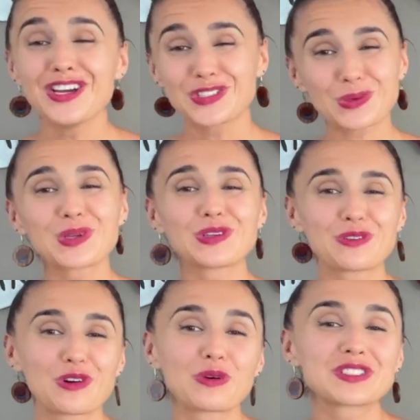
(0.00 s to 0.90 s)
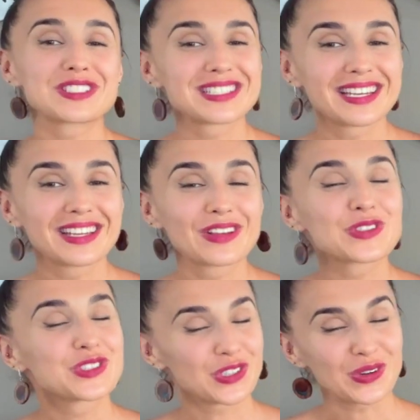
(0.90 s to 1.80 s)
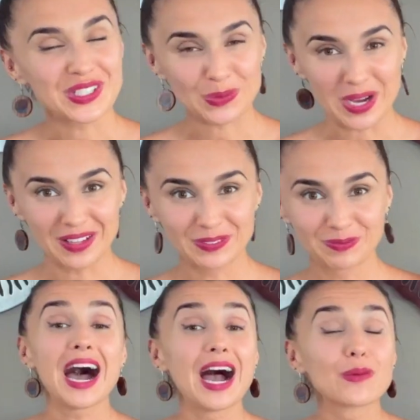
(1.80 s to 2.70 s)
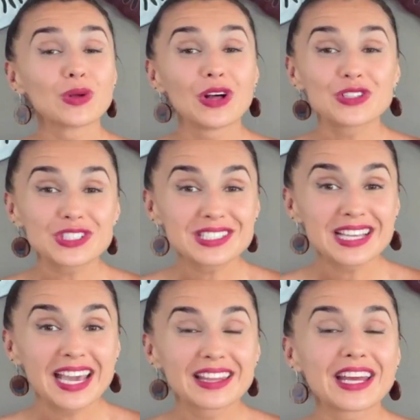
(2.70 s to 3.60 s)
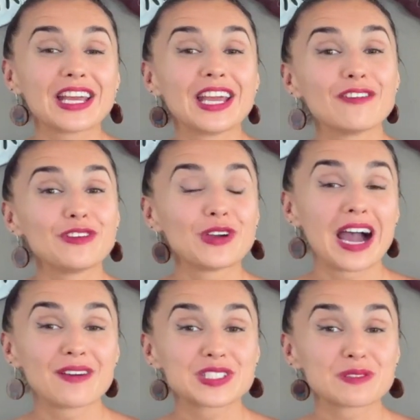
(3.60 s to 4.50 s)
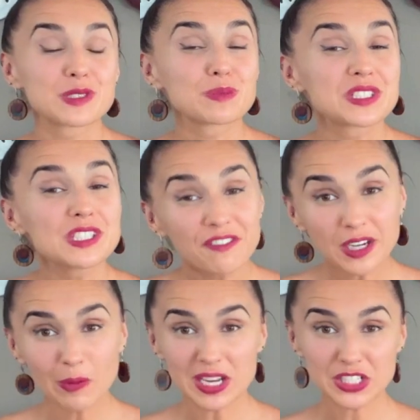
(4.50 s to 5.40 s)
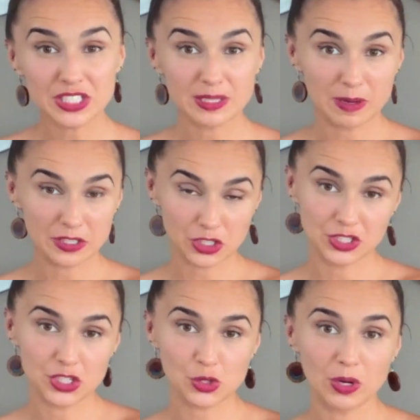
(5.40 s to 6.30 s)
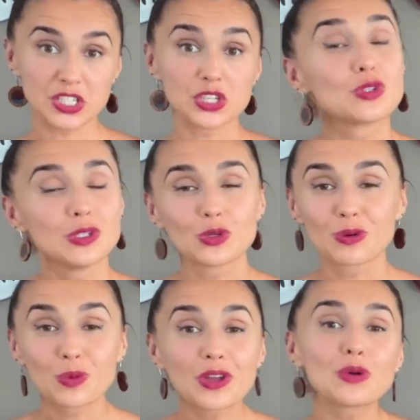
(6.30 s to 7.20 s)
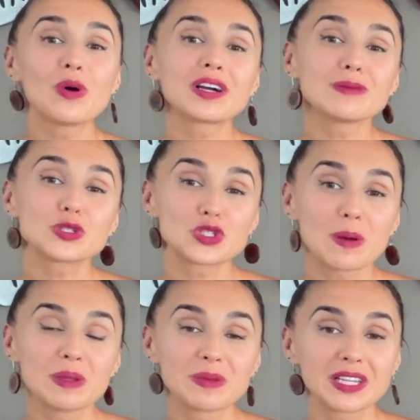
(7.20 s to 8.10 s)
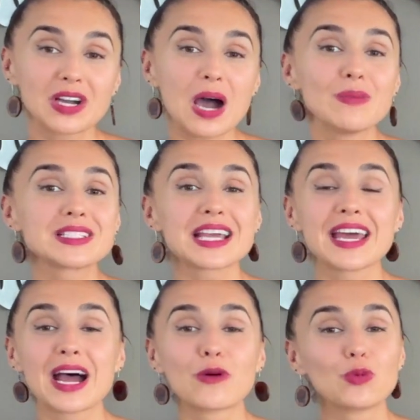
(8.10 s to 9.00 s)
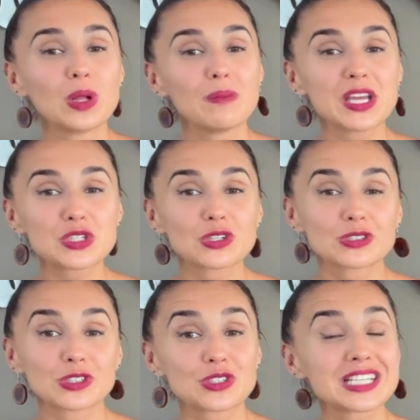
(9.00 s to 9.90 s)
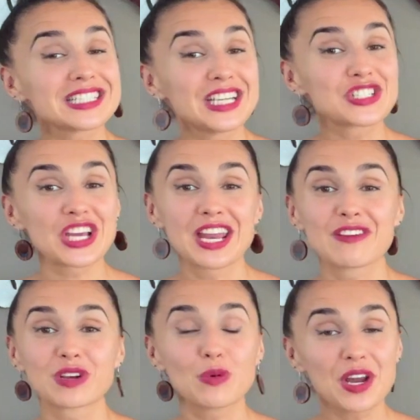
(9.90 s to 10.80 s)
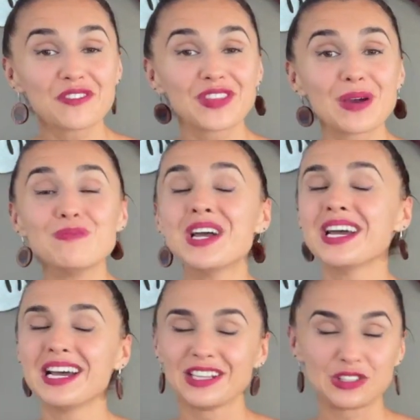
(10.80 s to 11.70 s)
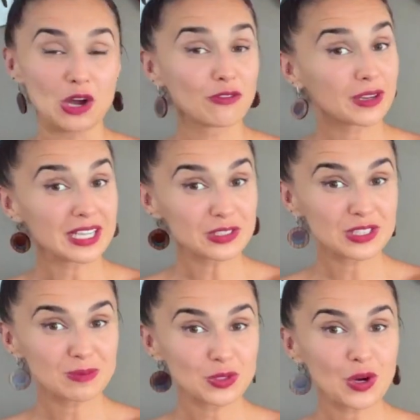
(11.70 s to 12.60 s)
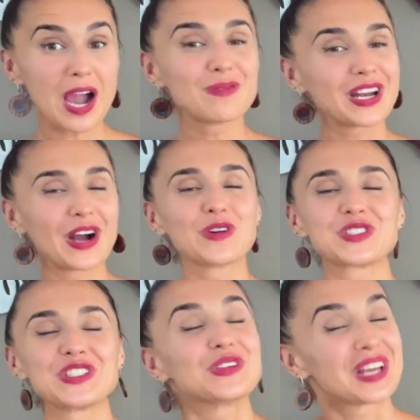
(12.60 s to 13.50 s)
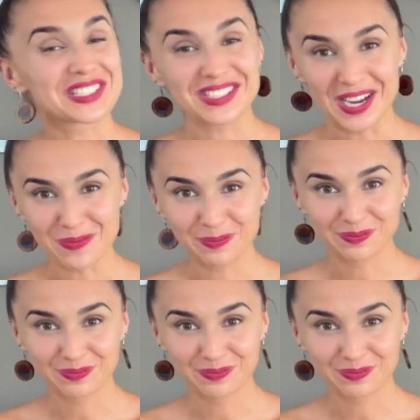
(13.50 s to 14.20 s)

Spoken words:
so we look forward to sending those to you as well. I will also say that if you have some specific questions about your situation, you are more than welcome to drop them in the comments, and I will make sure to address each and every one of them. Don't forget to subscribe, and I will see you next time.